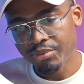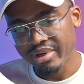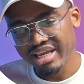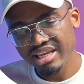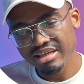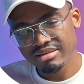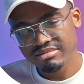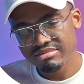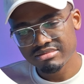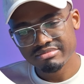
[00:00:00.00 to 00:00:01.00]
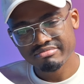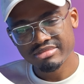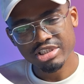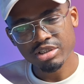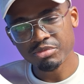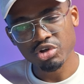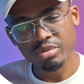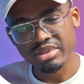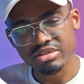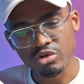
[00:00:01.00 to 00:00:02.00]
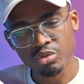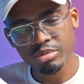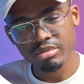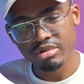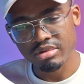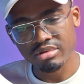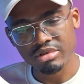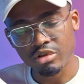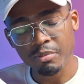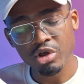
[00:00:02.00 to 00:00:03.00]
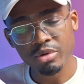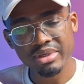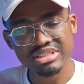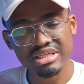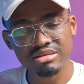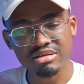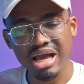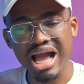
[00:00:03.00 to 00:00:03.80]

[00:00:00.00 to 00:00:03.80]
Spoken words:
We are getting the top documents in